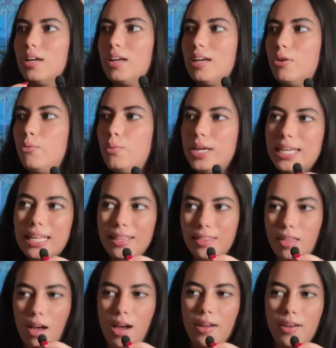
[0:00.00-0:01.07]
reading
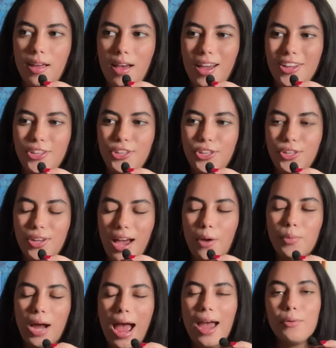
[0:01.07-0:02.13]
that,
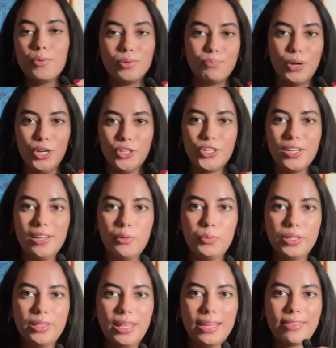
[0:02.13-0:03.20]
I personally
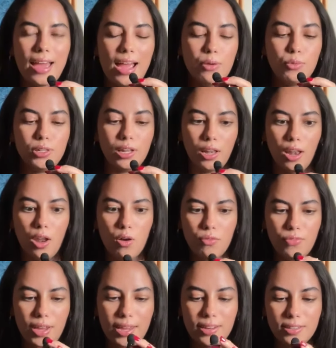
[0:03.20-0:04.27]
would think that I would
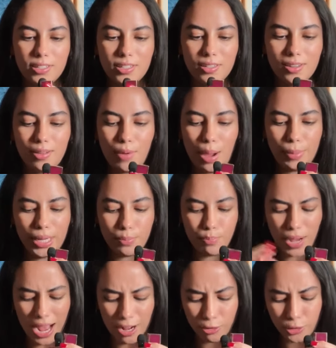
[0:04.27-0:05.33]
love it. I mean,
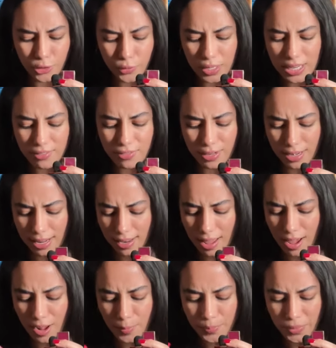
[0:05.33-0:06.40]
powdery,
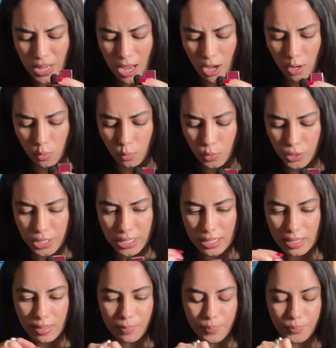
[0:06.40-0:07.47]
vanilla,
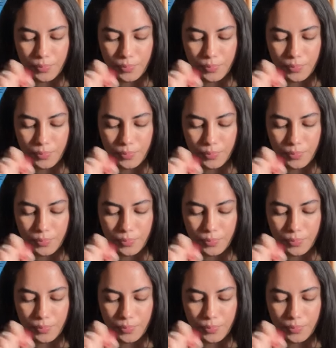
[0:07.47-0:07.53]
woody,